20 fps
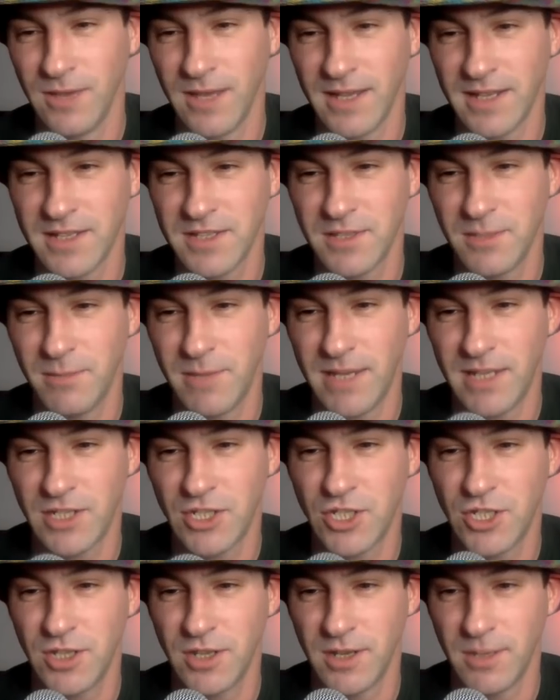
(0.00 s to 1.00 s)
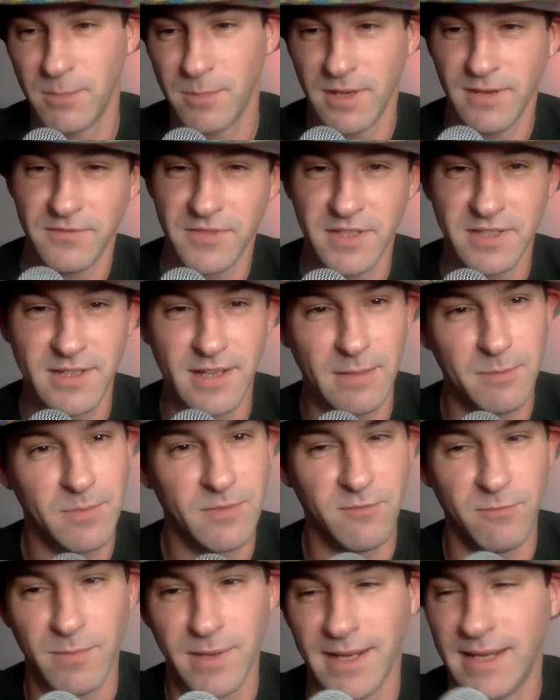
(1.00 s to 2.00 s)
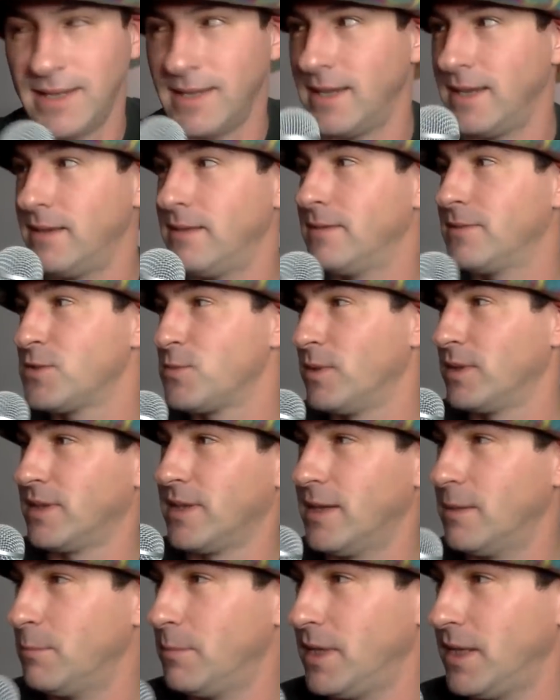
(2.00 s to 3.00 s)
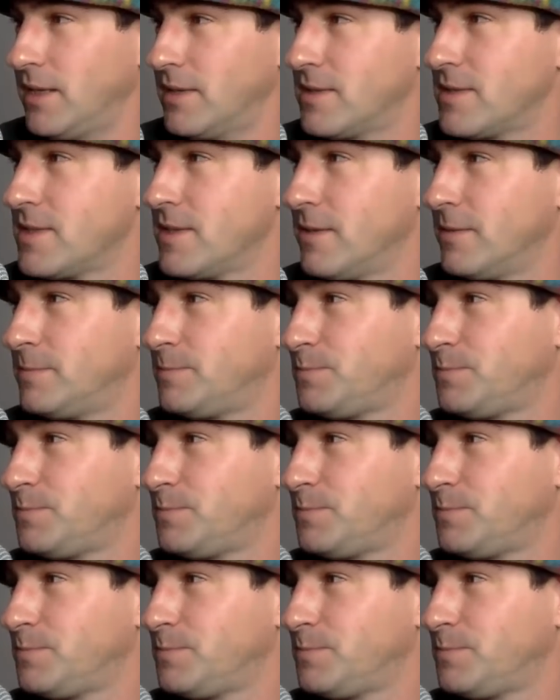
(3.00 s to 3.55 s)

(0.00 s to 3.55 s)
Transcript: likes to make shit up off the top of my head. That's what that means.